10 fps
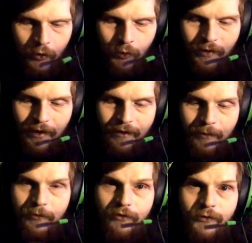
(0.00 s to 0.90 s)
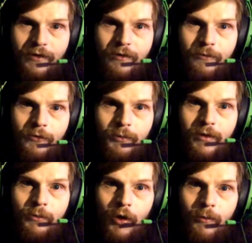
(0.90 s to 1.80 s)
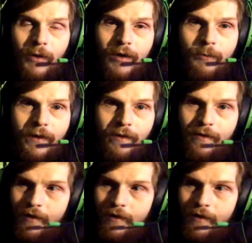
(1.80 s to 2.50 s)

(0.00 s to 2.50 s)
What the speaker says: We had him defeating Speedball Mike Bailey.